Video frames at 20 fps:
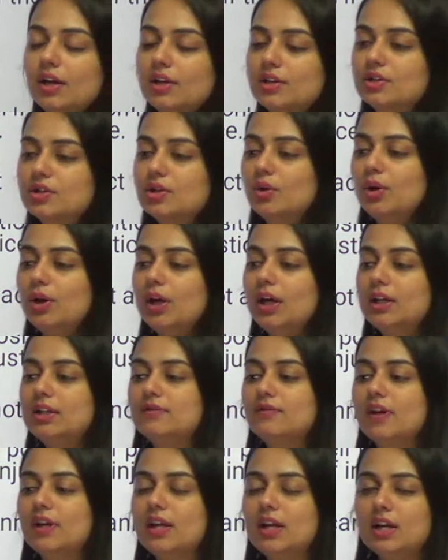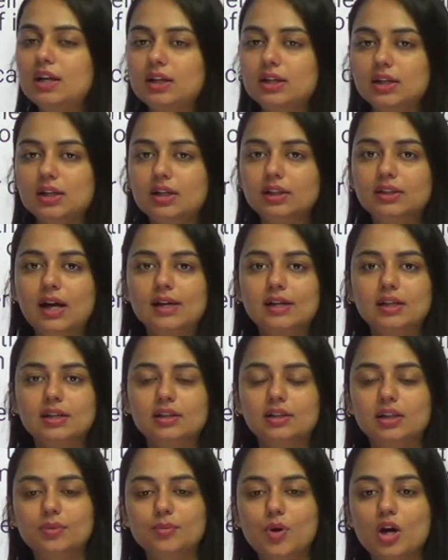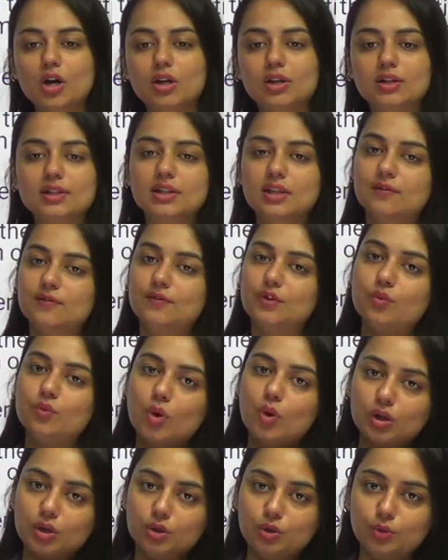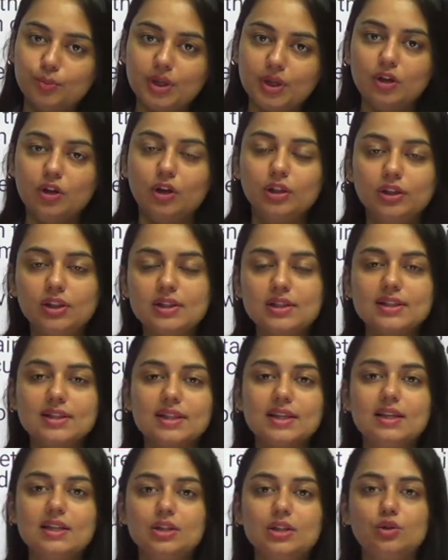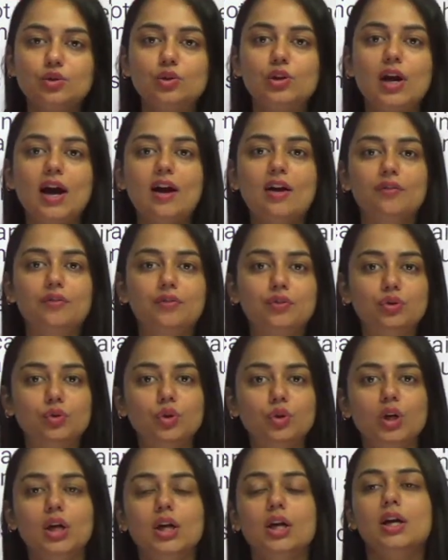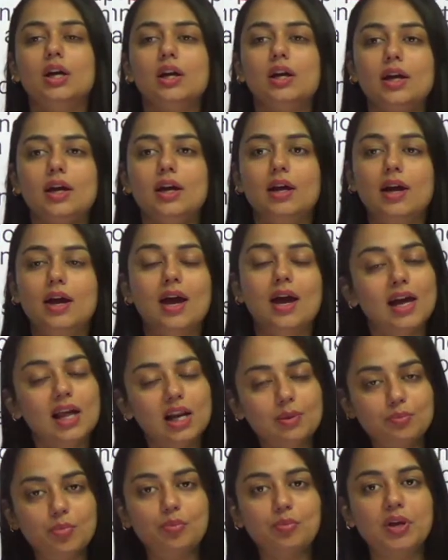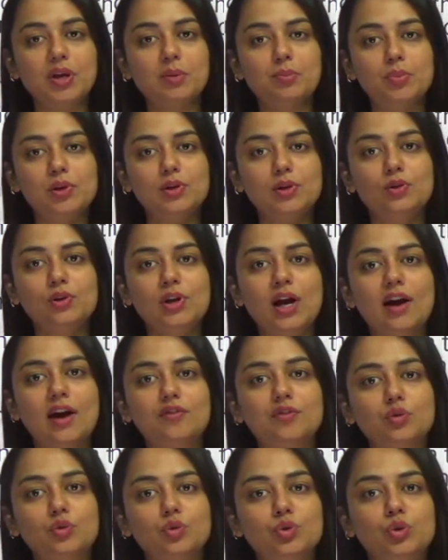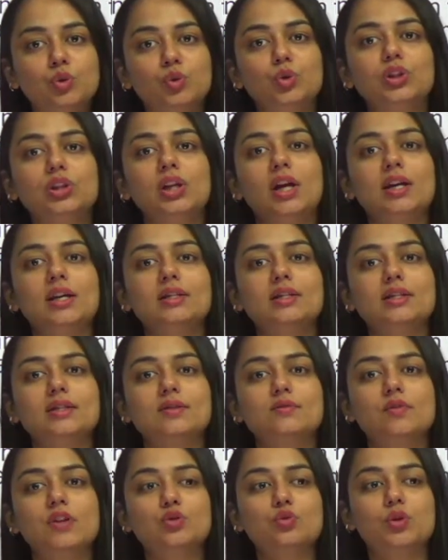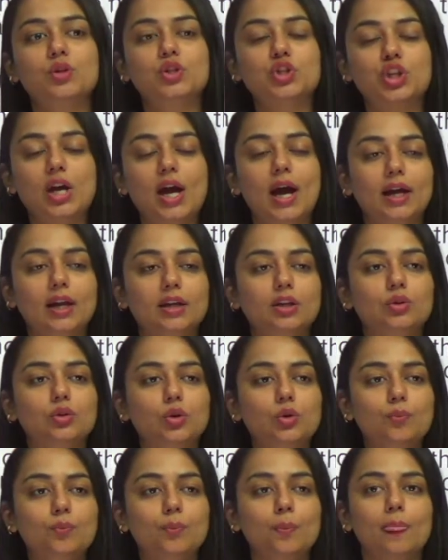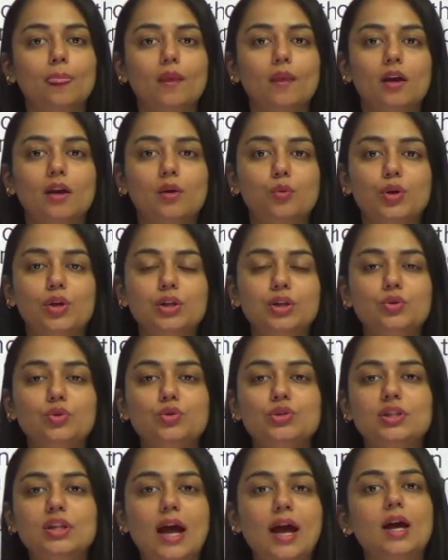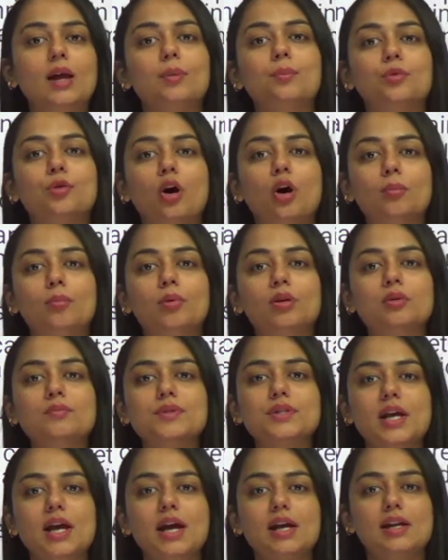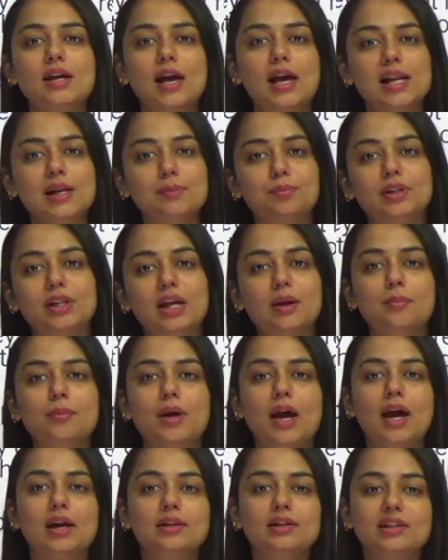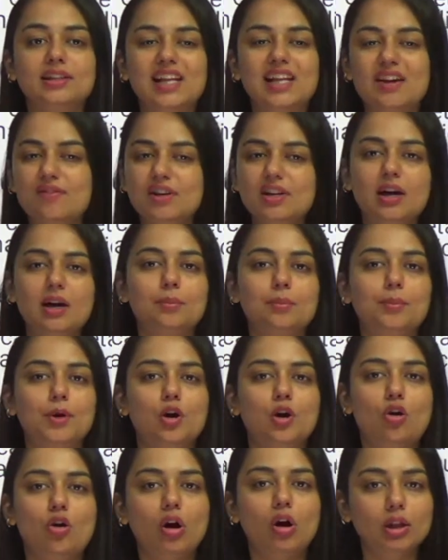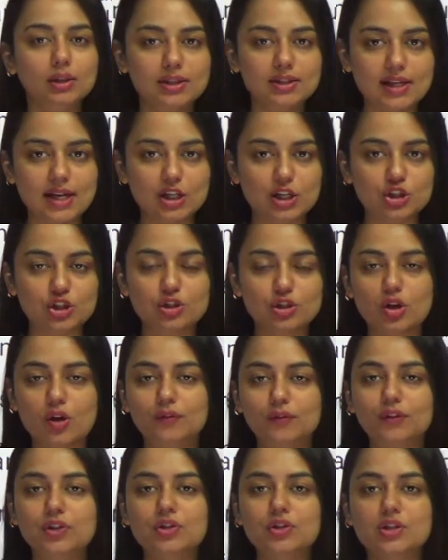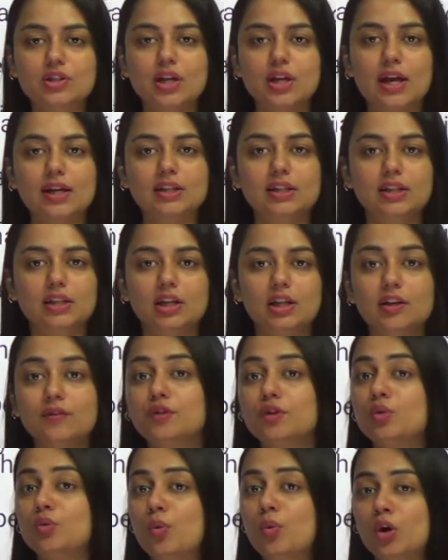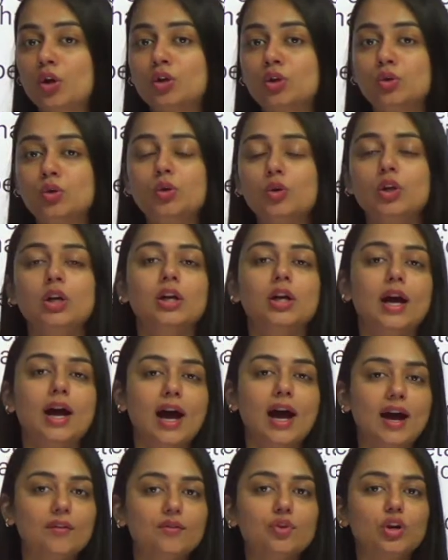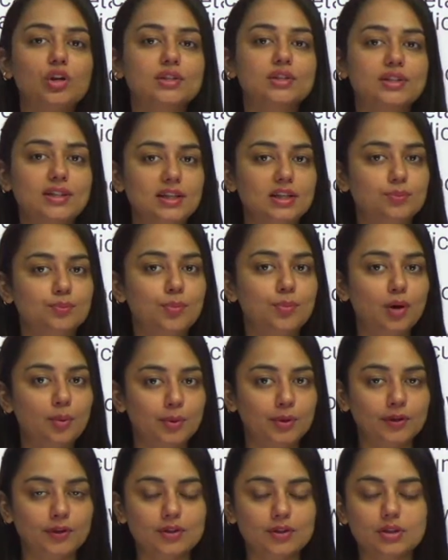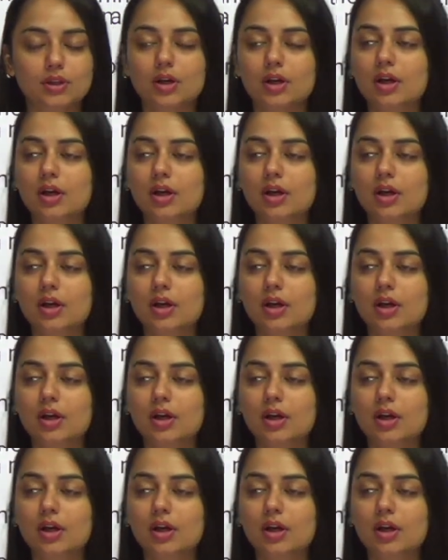So it's very clear that in democracy, if you want to be on the seat, you'll have to help people, you'll have to do things which can, reduce their problems and help them and develop all the sections of the society if you want to have your seat permanent.